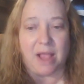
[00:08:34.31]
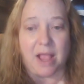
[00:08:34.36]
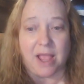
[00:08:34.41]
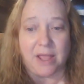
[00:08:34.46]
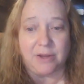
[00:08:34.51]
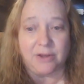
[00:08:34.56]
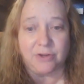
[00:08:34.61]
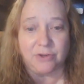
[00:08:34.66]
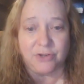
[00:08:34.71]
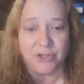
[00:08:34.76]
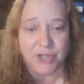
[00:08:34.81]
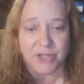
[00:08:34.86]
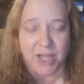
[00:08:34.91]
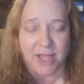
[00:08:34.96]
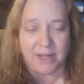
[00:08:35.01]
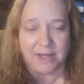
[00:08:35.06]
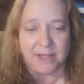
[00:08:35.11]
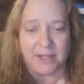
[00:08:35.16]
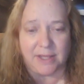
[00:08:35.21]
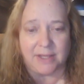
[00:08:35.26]

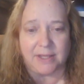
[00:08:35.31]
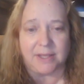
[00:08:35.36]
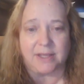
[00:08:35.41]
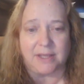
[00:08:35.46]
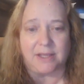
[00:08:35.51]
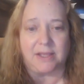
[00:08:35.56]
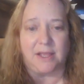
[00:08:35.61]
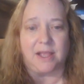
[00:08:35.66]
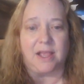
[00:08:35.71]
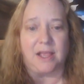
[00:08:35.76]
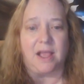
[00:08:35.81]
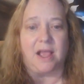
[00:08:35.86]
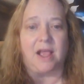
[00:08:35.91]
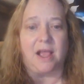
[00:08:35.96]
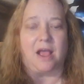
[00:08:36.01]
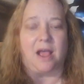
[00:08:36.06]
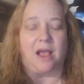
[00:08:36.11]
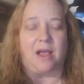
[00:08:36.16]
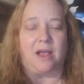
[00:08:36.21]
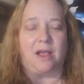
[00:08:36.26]
energetic
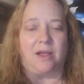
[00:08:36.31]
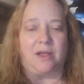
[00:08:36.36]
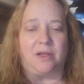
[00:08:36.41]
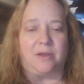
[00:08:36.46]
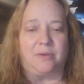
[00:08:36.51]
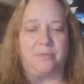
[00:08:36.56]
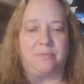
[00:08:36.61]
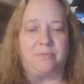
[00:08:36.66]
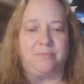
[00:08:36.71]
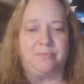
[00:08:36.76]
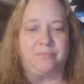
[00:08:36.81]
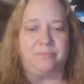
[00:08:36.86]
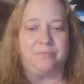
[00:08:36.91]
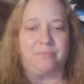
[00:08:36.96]
um,